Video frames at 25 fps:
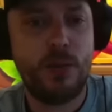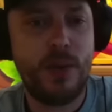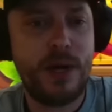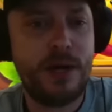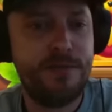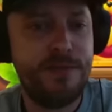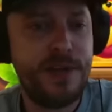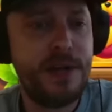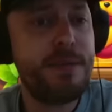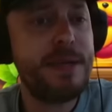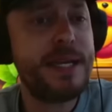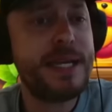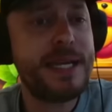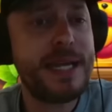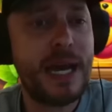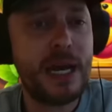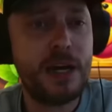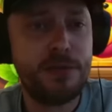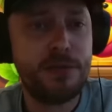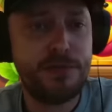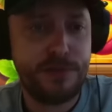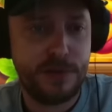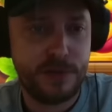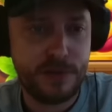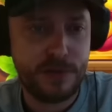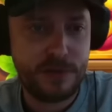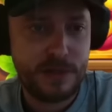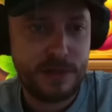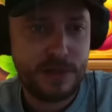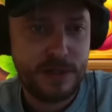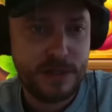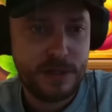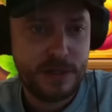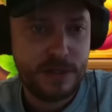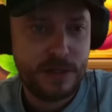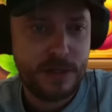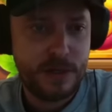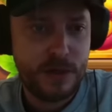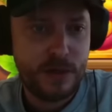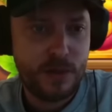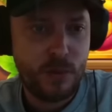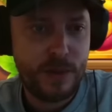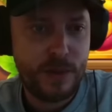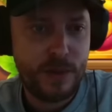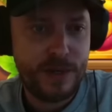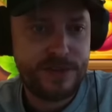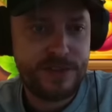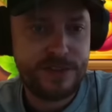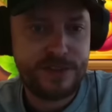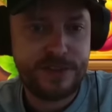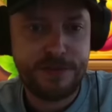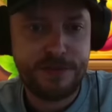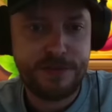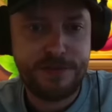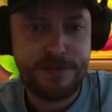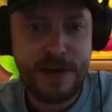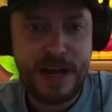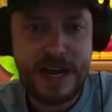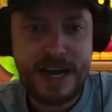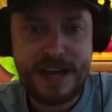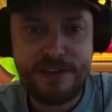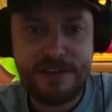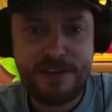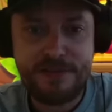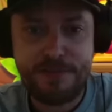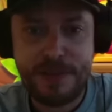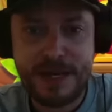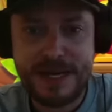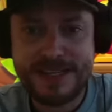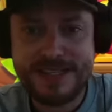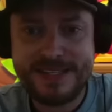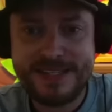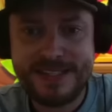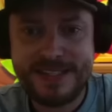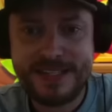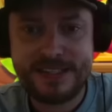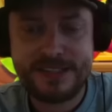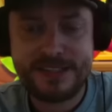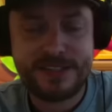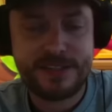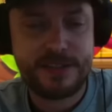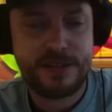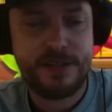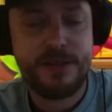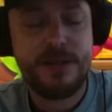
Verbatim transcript: Wow, very colourful. What is this, a five by six?